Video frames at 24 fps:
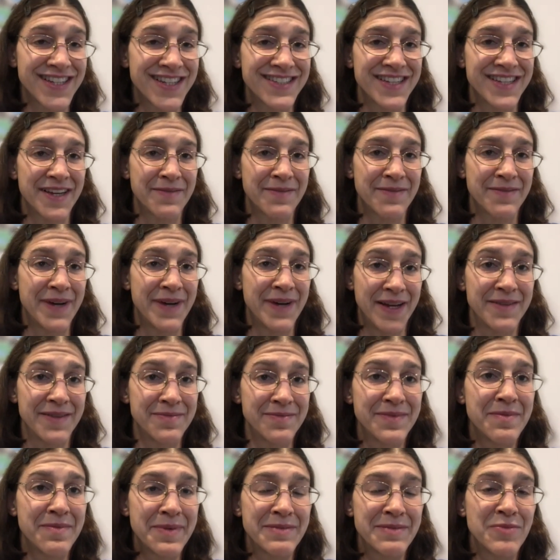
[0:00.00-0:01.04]
That's like my
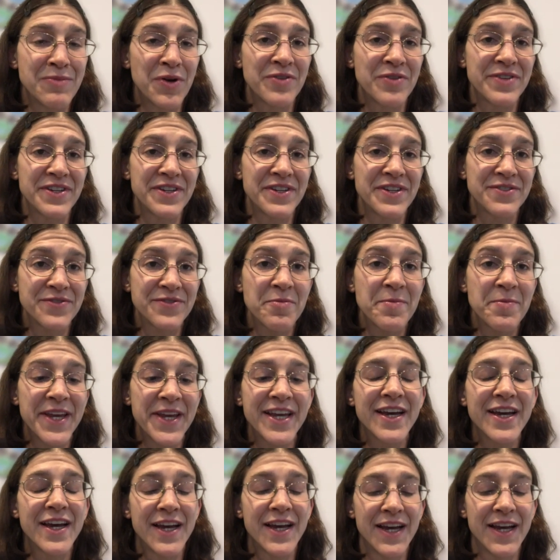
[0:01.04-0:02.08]
big motivation for
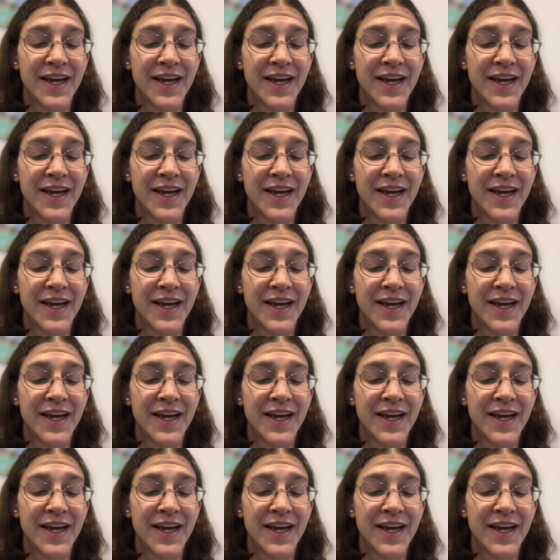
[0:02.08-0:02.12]
me.